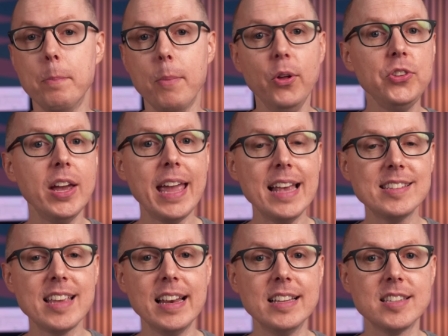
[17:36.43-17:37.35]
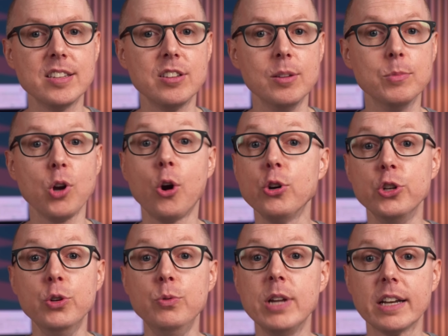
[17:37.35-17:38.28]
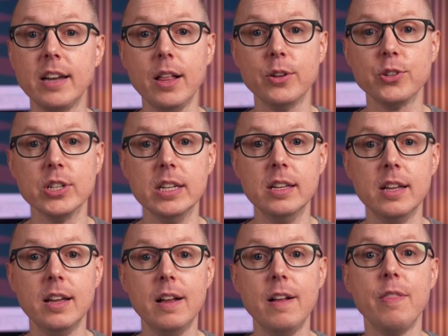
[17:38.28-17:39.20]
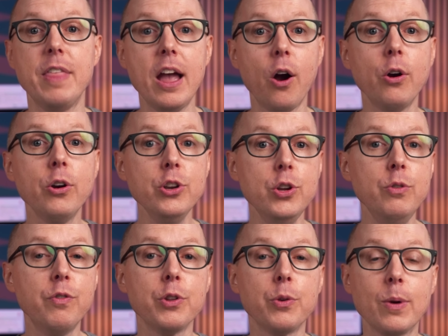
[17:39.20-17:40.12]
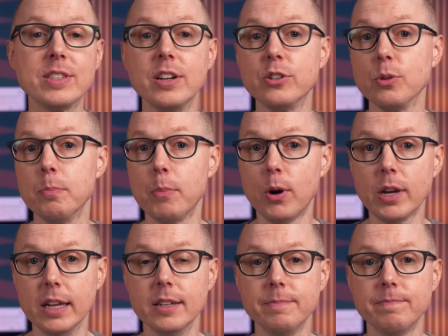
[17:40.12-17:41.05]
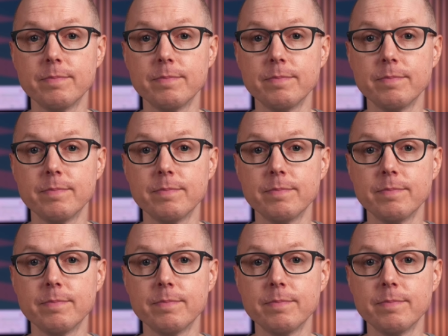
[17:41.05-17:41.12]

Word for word: multi-cascading systems aren't new technology, they are new for the residential market.